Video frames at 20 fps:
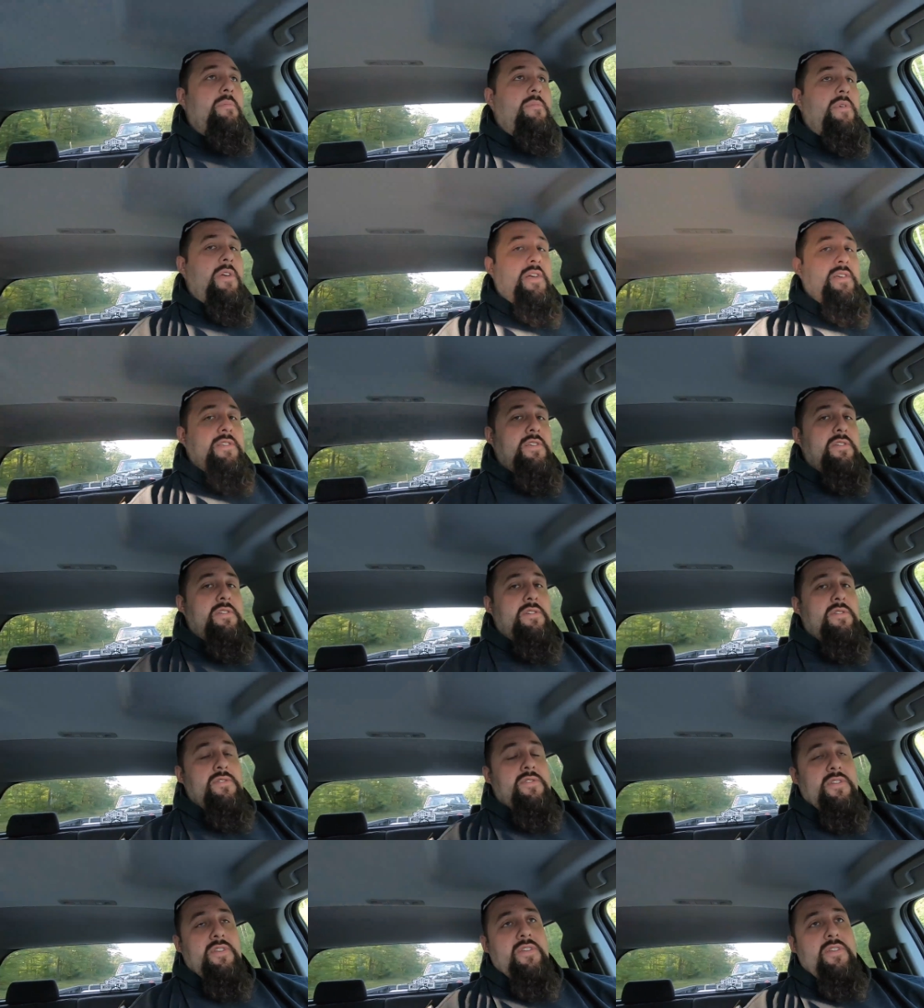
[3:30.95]
because he's
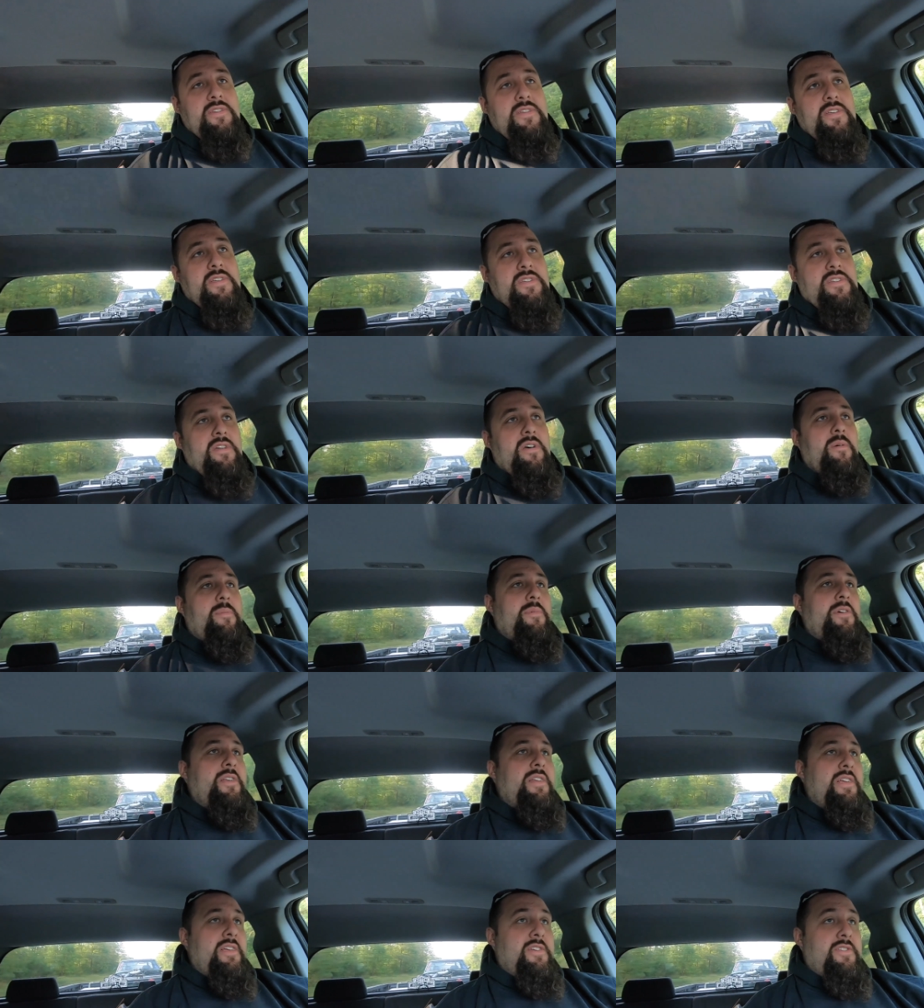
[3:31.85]
used to the system
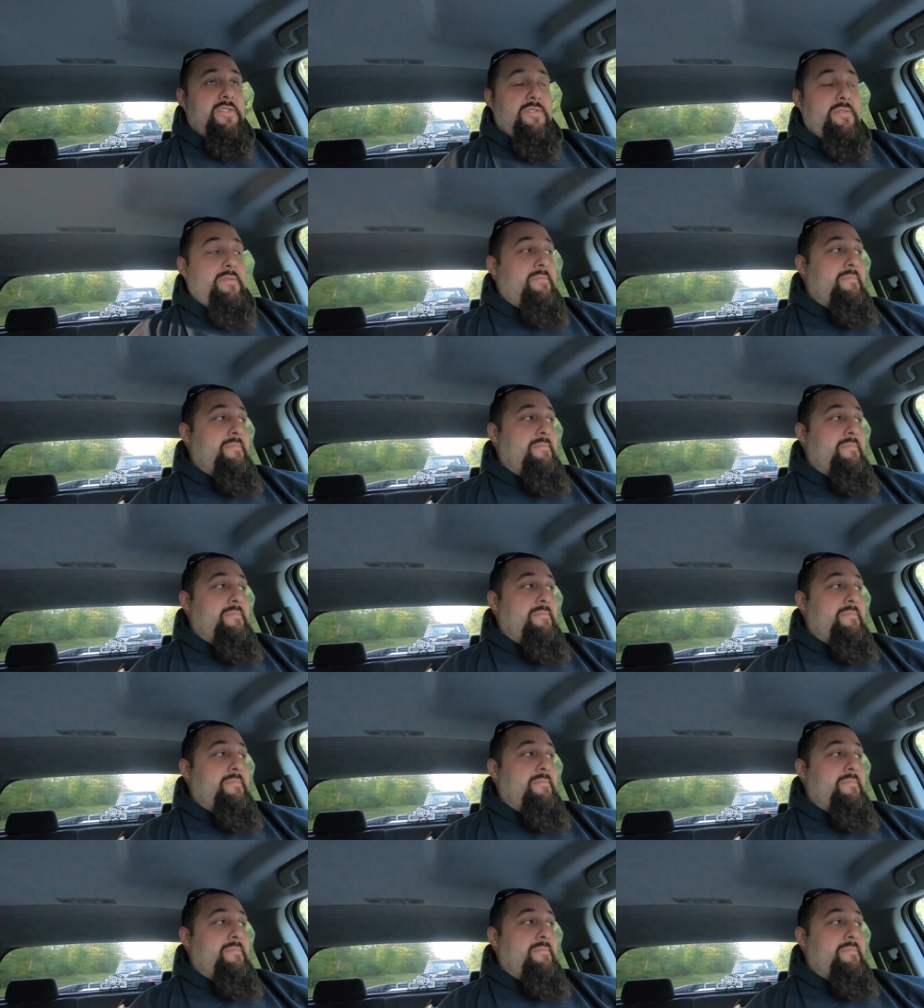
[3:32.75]
and he's